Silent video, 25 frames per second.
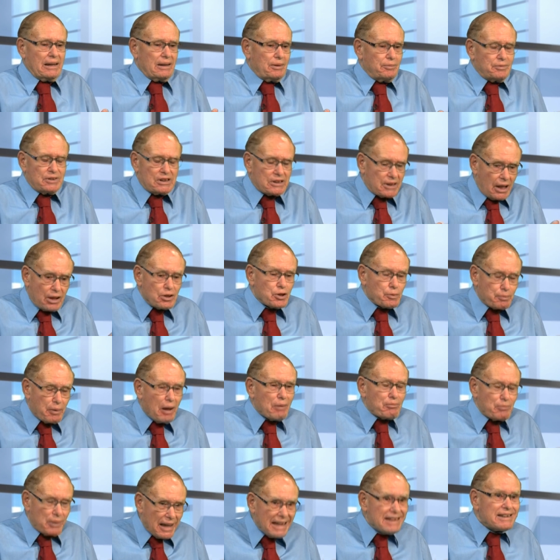such
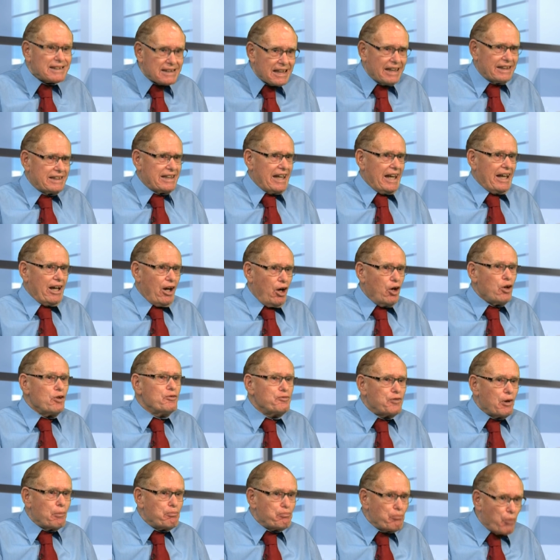publicity
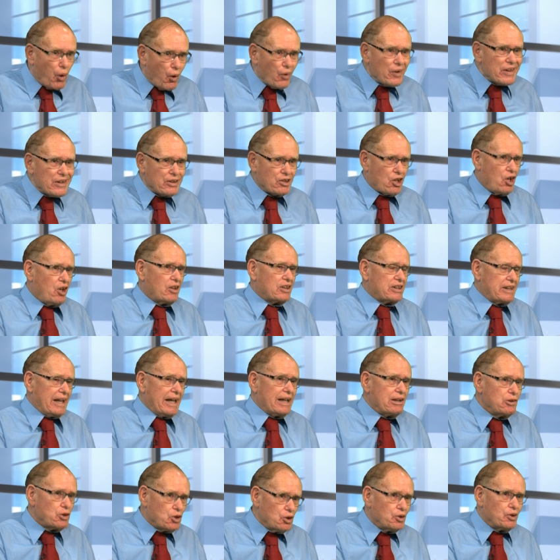over
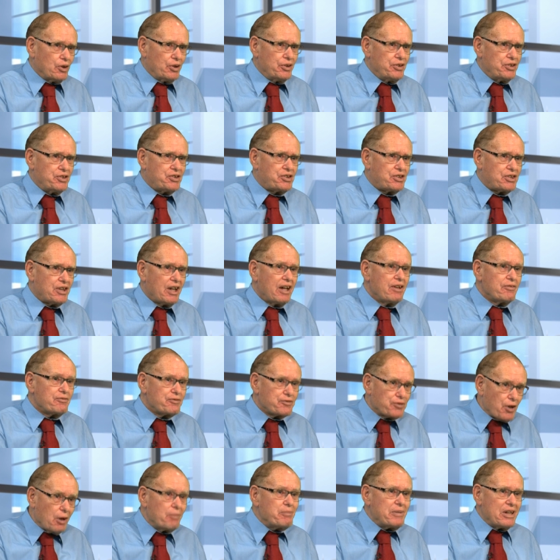boycotting goods
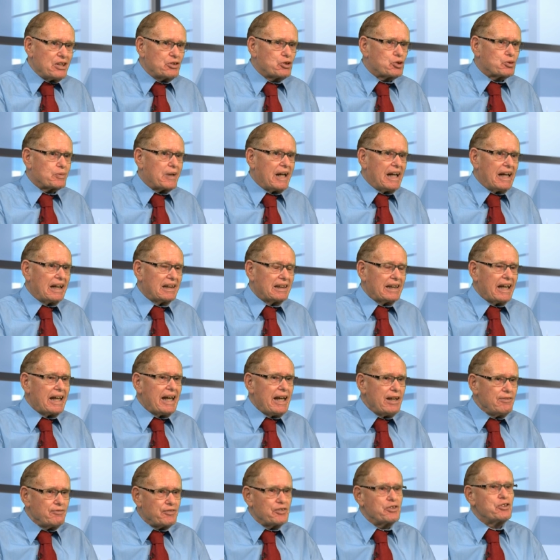from Israel,
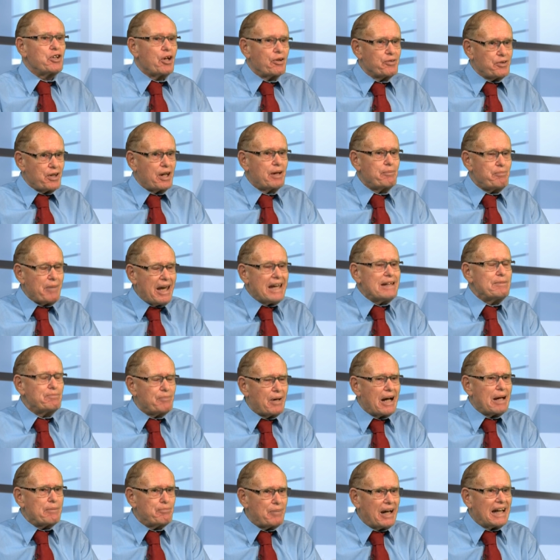even though they're made
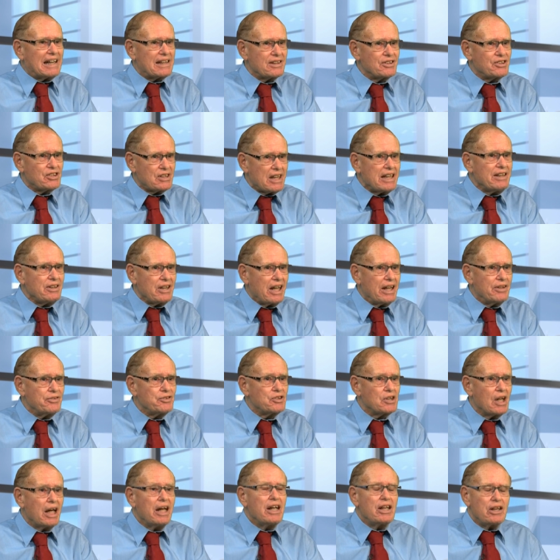by
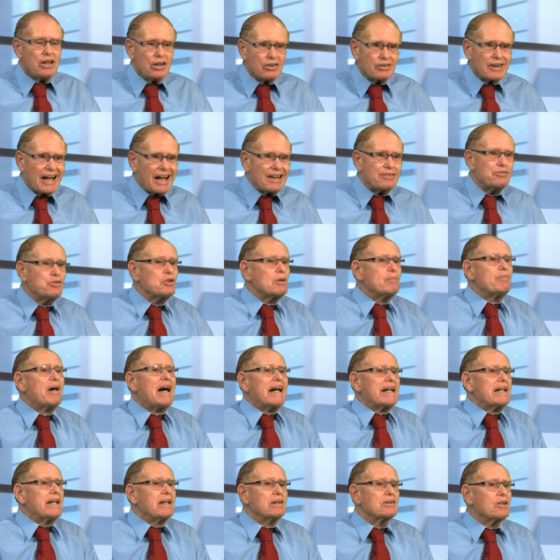Palestinians, you're
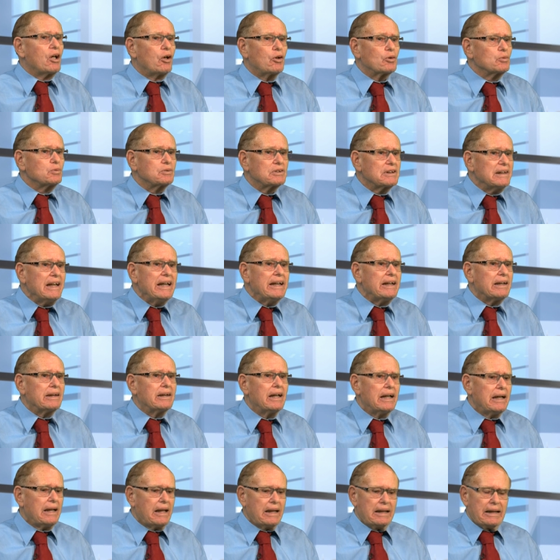undermining the whole thing.
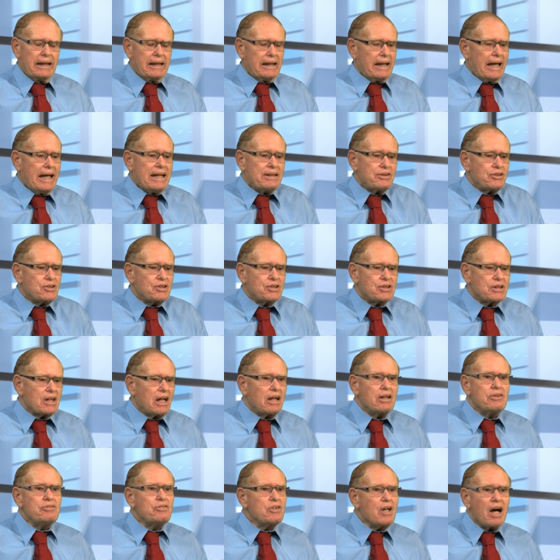It's
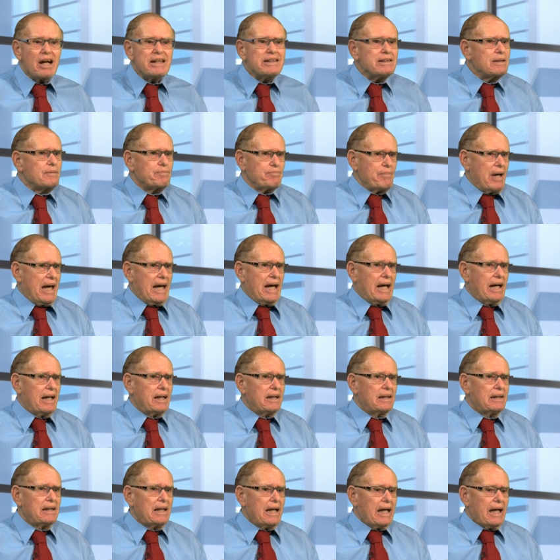a nightmare,
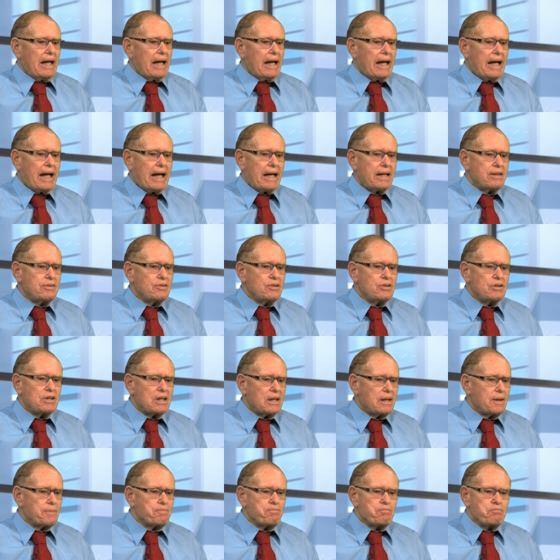
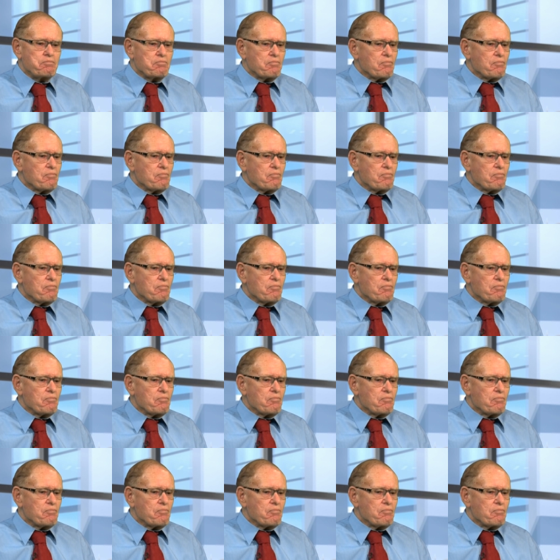and